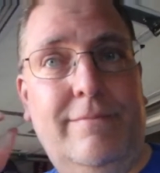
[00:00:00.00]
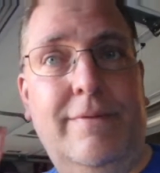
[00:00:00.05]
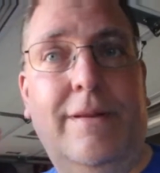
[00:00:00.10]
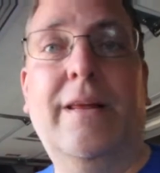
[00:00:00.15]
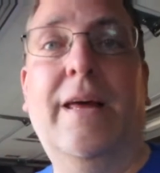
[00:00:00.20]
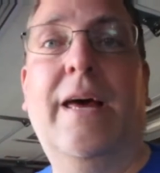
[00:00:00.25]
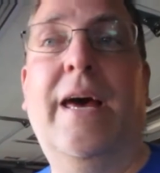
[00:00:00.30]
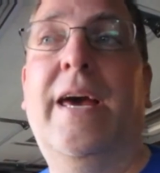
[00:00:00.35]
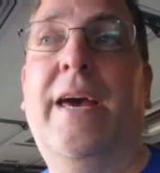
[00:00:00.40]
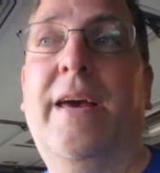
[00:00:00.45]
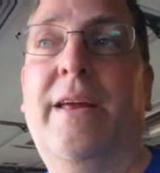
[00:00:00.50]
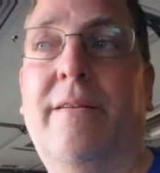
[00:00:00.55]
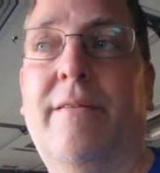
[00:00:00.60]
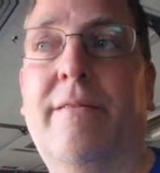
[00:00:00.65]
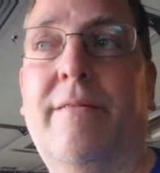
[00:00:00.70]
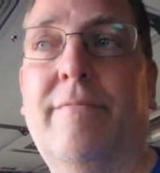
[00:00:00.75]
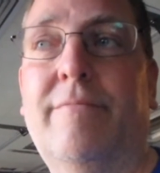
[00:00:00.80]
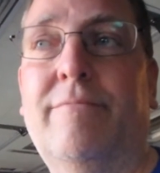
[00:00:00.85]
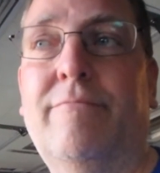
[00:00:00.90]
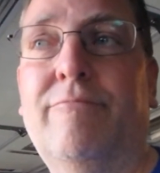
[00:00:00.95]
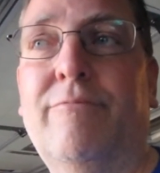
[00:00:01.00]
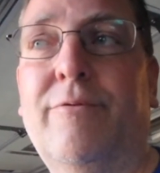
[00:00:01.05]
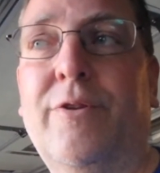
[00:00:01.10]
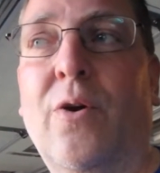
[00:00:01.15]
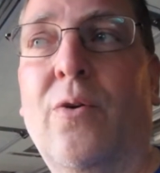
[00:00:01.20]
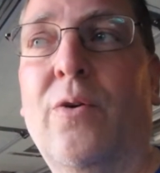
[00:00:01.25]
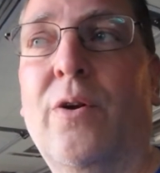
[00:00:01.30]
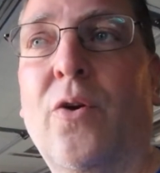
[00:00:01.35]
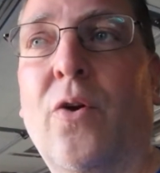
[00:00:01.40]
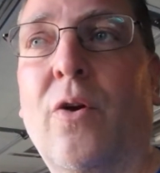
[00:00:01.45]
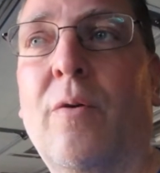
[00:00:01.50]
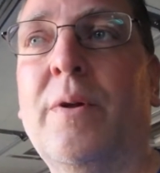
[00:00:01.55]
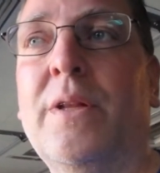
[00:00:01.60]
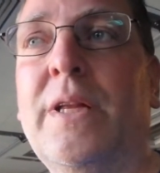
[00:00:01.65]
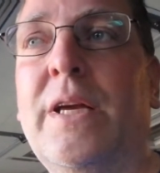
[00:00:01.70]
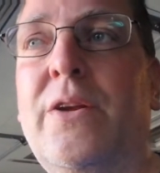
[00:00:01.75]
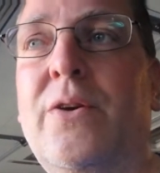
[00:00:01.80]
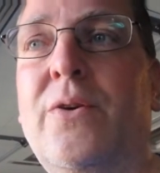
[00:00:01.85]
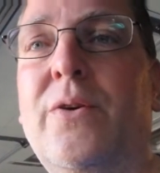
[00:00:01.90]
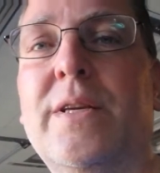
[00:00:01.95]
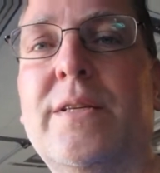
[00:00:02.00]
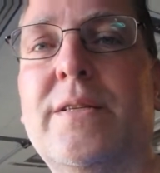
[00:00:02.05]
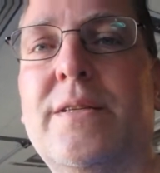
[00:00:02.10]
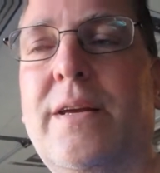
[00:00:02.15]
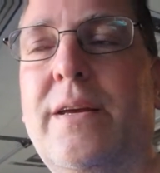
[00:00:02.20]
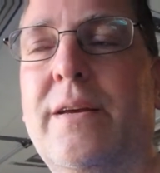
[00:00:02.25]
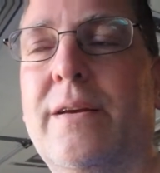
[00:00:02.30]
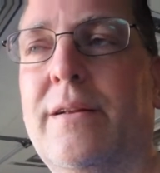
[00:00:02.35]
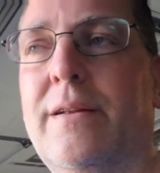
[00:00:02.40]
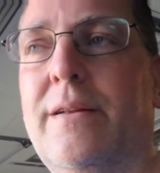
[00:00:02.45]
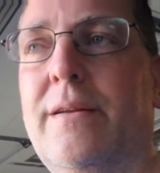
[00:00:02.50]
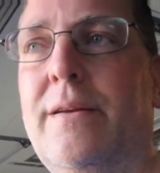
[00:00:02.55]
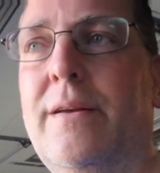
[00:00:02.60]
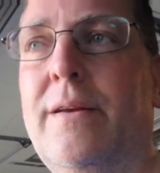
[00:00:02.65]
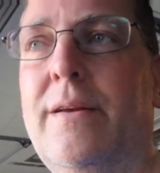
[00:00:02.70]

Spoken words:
I don't normally do the steel.